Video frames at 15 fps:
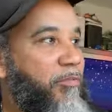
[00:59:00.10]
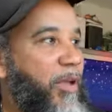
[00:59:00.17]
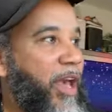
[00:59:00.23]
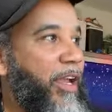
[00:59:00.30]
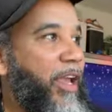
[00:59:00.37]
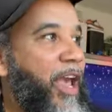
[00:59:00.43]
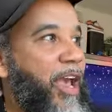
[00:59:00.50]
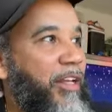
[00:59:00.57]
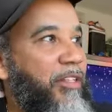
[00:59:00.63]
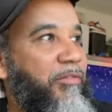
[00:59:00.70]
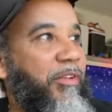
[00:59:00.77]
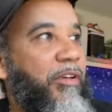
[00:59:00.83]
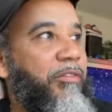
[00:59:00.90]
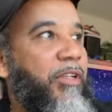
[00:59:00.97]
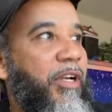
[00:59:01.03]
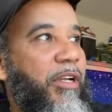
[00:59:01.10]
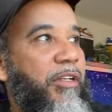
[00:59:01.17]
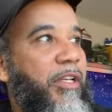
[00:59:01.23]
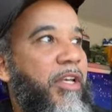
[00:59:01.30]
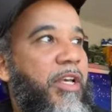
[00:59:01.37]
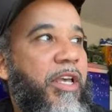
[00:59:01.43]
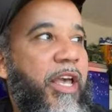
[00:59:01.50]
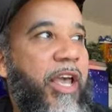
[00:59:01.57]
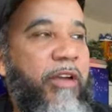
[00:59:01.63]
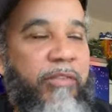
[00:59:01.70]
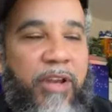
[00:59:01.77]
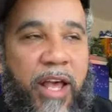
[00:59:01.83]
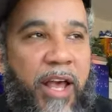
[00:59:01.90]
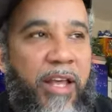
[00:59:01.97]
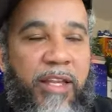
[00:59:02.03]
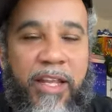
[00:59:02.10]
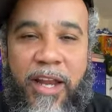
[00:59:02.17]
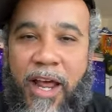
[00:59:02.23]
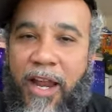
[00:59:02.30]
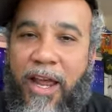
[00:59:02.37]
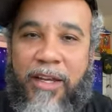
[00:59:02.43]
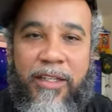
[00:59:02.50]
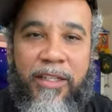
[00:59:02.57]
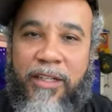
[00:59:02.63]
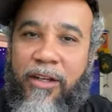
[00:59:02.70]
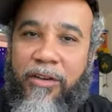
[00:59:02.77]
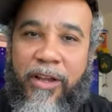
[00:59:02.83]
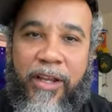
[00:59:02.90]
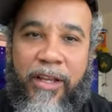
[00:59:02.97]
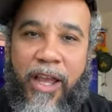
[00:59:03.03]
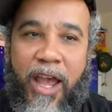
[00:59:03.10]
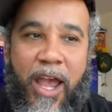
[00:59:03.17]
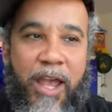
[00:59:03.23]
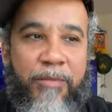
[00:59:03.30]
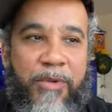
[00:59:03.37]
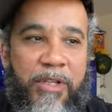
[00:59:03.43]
back active on there every now and then I like to get on that game.